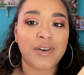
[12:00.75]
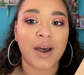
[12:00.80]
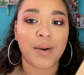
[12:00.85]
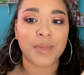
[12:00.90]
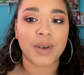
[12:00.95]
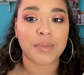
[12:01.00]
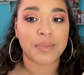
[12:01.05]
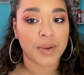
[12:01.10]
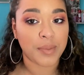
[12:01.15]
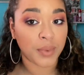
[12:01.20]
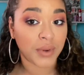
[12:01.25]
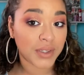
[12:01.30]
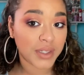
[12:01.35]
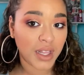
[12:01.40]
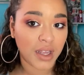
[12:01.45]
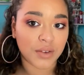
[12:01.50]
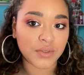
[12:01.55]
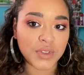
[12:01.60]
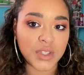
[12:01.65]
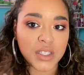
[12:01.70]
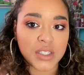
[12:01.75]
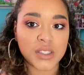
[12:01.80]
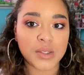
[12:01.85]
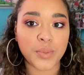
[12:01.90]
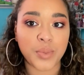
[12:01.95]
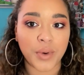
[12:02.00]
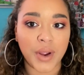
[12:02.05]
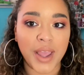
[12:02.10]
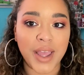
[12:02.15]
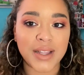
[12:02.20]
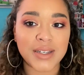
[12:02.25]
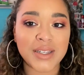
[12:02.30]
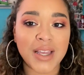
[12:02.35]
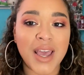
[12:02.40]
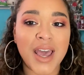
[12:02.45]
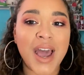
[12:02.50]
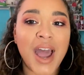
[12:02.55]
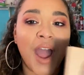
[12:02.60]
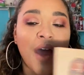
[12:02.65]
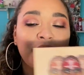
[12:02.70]
how many people love this brand.
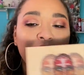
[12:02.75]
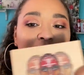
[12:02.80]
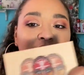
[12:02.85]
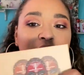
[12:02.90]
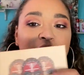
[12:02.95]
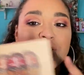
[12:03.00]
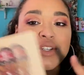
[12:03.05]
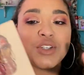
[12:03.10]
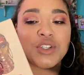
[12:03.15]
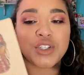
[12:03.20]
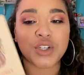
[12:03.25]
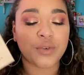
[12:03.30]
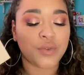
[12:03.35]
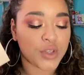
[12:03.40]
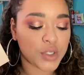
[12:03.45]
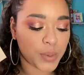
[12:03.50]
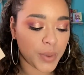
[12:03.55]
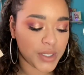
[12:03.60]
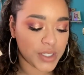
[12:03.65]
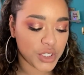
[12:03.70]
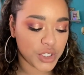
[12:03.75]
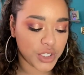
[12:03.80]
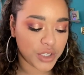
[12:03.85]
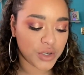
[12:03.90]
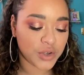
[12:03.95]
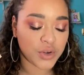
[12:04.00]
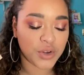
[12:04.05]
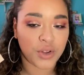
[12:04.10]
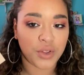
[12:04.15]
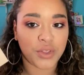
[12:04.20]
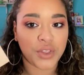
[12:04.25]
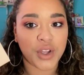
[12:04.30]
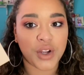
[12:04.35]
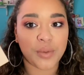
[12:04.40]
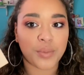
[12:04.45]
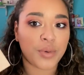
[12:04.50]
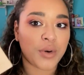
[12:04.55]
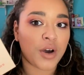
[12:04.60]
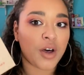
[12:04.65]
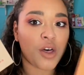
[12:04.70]
I feel like just Juvia's Place in general,
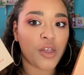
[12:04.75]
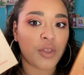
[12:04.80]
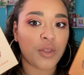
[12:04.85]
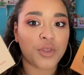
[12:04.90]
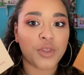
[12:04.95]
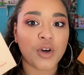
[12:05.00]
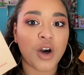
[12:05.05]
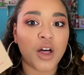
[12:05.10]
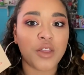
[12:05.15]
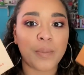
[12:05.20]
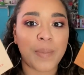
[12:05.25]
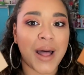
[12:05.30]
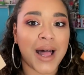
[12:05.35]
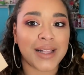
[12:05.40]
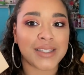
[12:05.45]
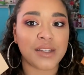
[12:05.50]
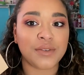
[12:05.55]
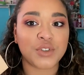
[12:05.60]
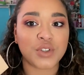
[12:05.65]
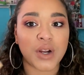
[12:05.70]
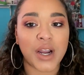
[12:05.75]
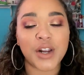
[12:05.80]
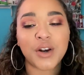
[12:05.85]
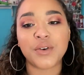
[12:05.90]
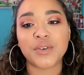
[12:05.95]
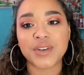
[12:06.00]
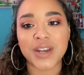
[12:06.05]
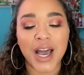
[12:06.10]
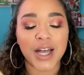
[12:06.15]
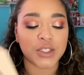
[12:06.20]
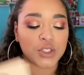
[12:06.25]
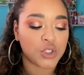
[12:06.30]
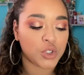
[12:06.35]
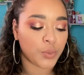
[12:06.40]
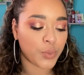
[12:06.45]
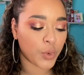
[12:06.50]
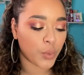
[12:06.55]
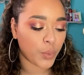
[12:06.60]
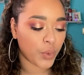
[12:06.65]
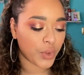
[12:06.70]
all the palettes I've tried are not
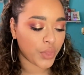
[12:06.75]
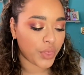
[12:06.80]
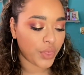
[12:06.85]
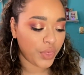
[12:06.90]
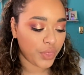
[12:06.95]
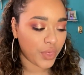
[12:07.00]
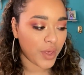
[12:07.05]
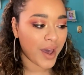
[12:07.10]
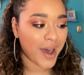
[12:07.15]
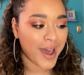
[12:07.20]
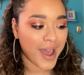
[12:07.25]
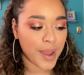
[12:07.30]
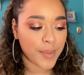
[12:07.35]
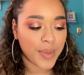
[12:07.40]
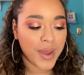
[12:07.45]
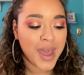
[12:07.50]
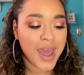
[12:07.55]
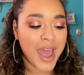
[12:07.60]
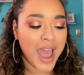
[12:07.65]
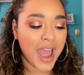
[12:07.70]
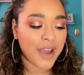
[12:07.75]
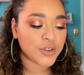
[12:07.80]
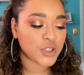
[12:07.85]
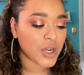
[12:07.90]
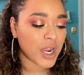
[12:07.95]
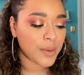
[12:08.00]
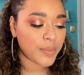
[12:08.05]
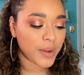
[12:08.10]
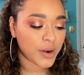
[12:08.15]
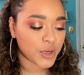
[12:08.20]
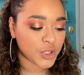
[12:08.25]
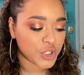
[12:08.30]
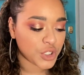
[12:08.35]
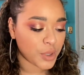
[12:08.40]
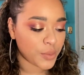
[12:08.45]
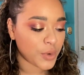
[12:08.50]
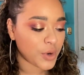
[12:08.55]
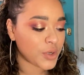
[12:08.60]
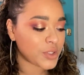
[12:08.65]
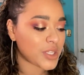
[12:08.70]
super worth the hype. I've tried better
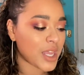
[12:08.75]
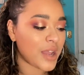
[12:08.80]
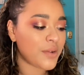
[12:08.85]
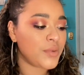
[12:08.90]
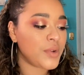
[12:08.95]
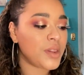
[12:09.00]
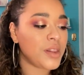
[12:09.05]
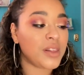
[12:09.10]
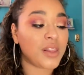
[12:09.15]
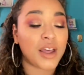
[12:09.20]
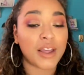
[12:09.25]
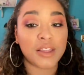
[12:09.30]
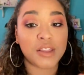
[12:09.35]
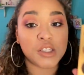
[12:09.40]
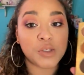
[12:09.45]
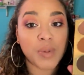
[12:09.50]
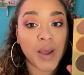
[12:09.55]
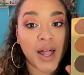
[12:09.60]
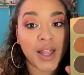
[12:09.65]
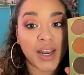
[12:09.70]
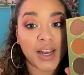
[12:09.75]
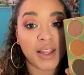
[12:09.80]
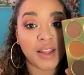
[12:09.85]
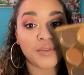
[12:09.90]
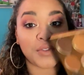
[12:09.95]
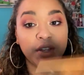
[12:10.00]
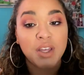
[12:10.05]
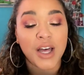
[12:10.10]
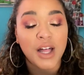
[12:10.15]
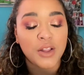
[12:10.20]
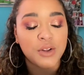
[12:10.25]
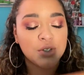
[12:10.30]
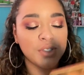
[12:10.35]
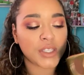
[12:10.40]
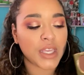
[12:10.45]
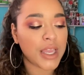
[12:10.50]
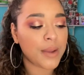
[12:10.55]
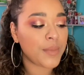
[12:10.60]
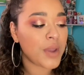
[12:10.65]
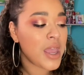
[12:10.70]
shimmers. I really like this palette. I love the color
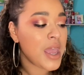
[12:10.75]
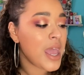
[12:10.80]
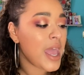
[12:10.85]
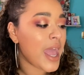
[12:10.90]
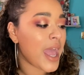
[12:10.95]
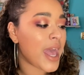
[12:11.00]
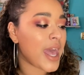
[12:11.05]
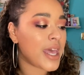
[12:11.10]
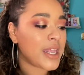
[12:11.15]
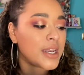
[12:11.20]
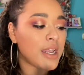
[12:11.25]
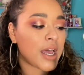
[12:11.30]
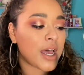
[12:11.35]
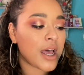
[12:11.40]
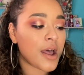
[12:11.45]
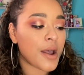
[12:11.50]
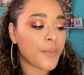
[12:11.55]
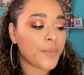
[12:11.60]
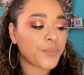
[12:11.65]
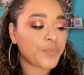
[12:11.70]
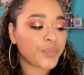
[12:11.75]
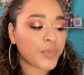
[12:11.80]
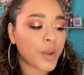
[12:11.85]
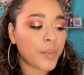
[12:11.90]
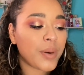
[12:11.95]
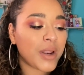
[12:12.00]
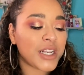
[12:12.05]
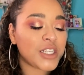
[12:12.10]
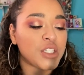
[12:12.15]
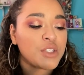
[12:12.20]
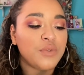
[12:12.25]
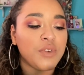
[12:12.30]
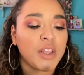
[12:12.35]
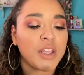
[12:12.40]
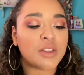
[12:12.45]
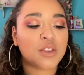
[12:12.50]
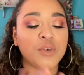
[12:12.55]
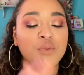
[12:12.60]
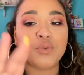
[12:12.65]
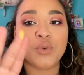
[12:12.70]
scheme. And but I just feel
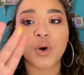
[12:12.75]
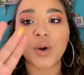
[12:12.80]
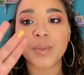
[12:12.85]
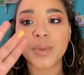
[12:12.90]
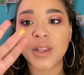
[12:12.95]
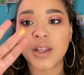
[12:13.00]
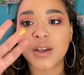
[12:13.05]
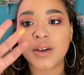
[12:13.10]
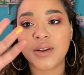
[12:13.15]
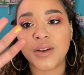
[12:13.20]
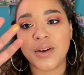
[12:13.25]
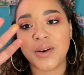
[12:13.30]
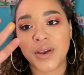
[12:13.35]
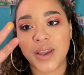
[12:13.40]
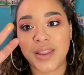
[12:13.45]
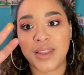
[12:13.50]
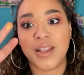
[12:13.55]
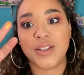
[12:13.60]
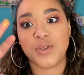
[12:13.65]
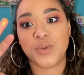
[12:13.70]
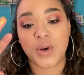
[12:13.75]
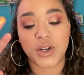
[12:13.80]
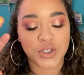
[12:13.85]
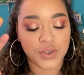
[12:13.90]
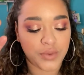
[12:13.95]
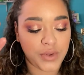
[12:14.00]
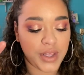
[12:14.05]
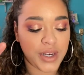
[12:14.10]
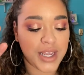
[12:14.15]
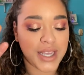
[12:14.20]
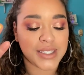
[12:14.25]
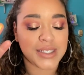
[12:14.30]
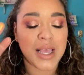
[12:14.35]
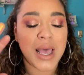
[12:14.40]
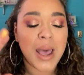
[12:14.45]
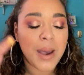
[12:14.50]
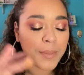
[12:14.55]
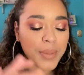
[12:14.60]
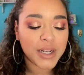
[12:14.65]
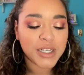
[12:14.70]
like the formula, okay, that swatch really nice.
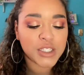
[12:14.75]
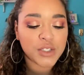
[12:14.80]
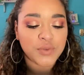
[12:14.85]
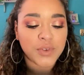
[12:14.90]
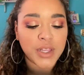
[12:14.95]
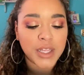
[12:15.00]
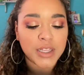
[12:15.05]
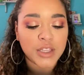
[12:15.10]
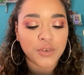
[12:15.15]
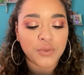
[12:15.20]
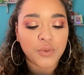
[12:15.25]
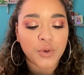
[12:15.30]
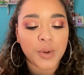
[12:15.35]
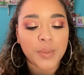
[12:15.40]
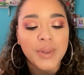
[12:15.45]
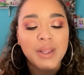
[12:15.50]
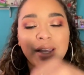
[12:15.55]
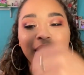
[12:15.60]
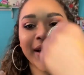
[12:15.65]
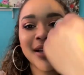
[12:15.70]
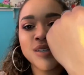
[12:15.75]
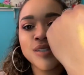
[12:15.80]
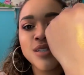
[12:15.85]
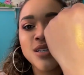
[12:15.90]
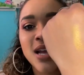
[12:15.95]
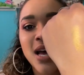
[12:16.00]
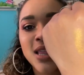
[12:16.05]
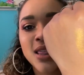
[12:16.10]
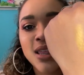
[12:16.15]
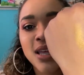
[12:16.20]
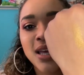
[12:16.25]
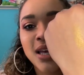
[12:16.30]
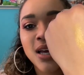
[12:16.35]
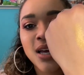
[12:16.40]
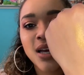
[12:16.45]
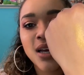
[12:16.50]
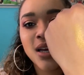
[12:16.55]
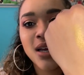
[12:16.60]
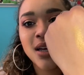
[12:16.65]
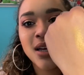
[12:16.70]
But I just feel like the formula is
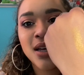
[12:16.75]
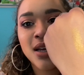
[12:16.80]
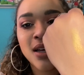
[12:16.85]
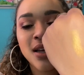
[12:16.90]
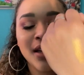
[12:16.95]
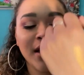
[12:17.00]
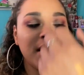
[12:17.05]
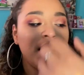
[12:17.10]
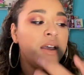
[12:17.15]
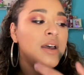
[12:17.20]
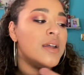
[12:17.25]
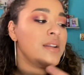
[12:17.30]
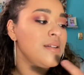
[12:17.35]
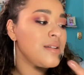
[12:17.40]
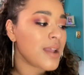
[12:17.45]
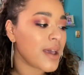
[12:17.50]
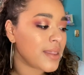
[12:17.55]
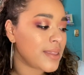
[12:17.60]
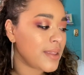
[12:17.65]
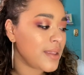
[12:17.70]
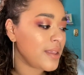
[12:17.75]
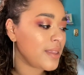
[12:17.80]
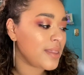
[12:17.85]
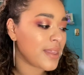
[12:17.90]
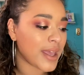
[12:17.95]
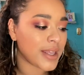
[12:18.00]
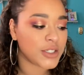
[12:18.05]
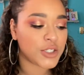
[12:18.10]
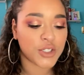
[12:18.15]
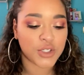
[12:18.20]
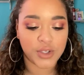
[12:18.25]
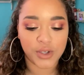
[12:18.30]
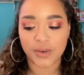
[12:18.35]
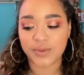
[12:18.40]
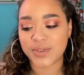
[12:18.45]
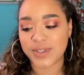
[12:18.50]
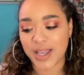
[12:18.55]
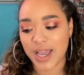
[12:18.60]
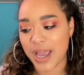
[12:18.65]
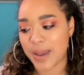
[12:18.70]
nothing that
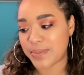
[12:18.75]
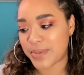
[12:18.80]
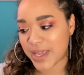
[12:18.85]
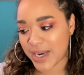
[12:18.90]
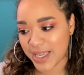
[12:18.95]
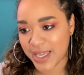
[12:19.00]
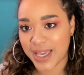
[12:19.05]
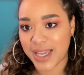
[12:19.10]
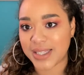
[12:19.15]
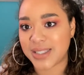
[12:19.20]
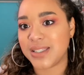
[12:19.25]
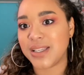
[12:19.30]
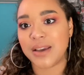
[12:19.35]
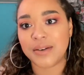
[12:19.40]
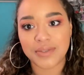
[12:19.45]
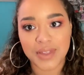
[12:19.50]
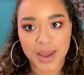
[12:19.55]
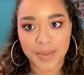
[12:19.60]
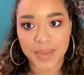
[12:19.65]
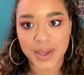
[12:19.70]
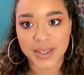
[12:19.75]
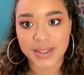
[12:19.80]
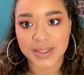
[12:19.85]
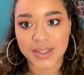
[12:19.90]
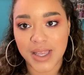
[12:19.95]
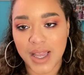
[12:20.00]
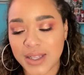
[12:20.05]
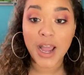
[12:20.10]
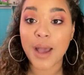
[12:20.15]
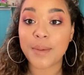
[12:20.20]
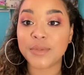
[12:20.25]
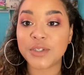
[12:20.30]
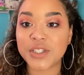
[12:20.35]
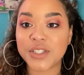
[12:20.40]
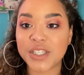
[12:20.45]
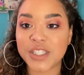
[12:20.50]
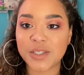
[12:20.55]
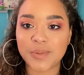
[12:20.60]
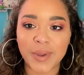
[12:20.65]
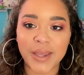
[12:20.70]
deserves the hype that it gets, if that makes sense. I'm
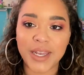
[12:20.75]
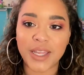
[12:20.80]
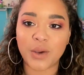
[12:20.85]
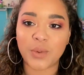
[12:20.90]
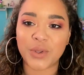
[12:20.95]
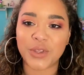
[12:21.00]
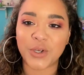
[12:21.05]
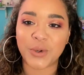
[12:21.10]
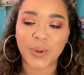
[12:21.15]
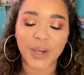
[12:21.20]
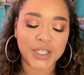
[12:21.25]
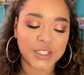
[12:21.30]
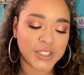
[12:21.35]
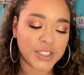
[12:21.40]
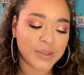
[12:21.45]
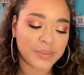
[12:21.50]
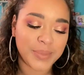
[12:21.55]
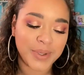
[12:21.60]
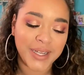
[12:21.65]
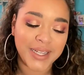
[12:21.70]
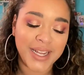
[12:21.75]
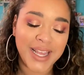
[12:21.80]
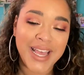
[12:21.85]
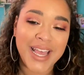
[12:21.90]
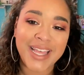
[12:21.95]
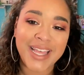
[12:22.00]
just explaining it with a question, but